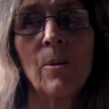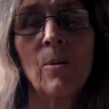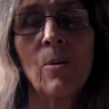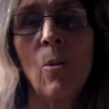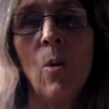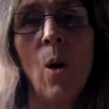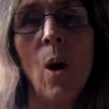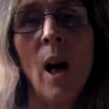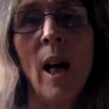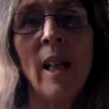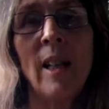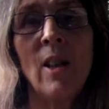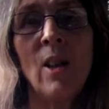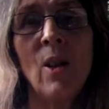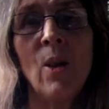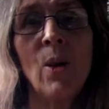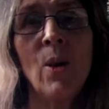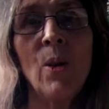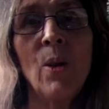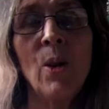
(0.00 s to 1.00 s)
Why do
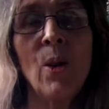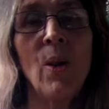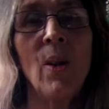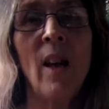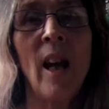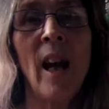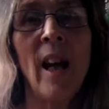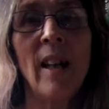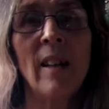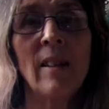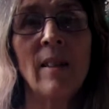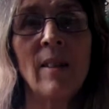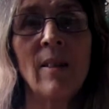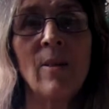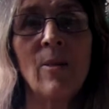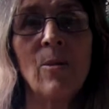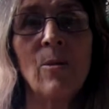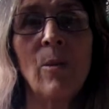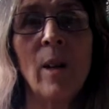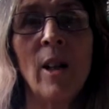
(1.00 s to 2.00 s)
you do that?
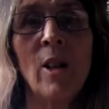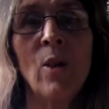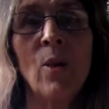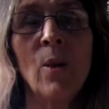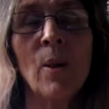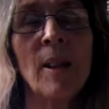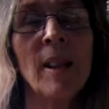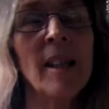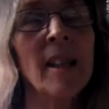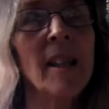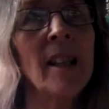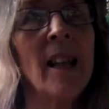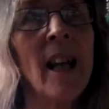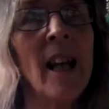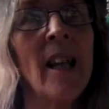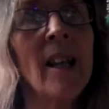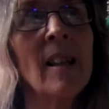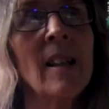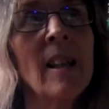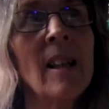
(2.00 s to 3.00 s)
When your
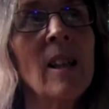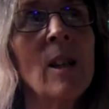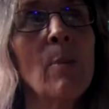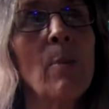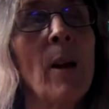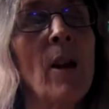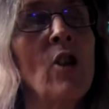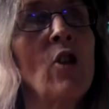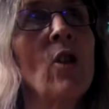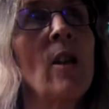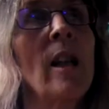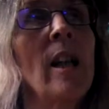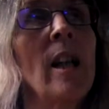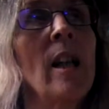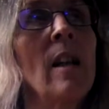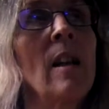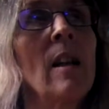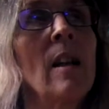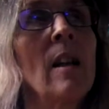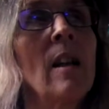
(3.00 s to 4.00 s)
snakes especially